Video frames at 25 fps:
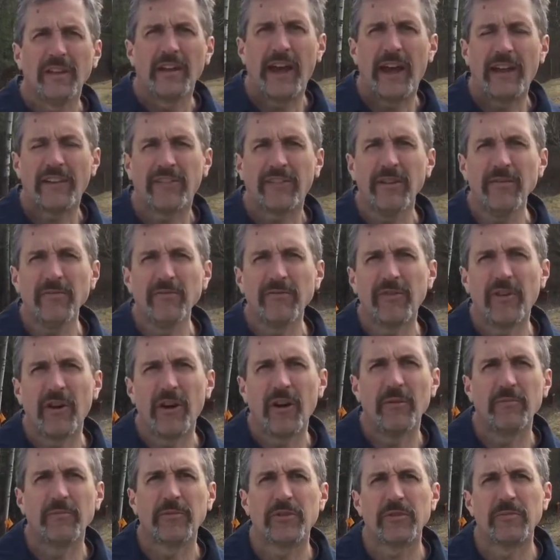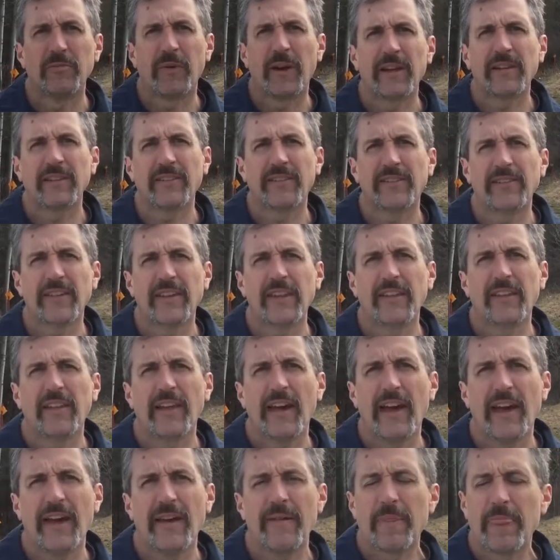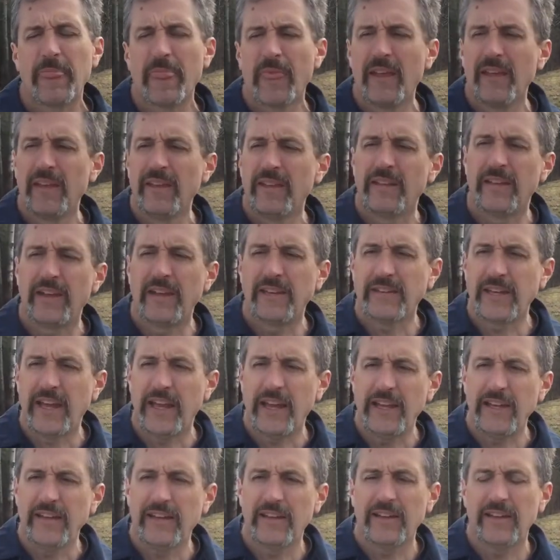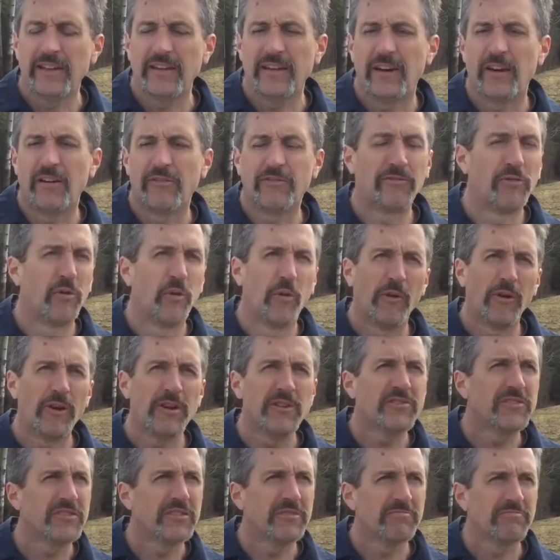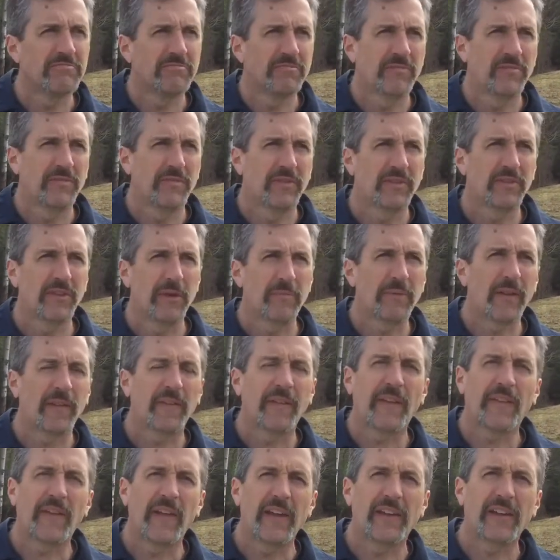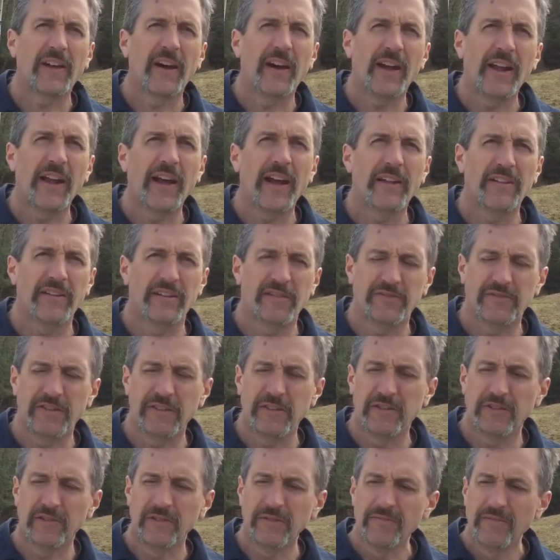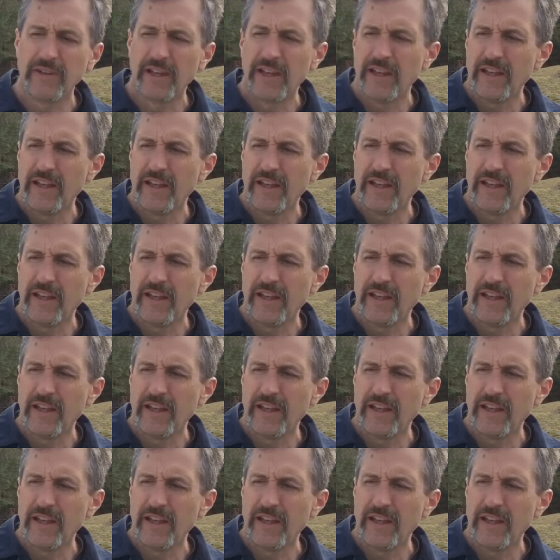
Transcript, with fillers: At some farms, you might see that they take a forage, something that they cut out of the field,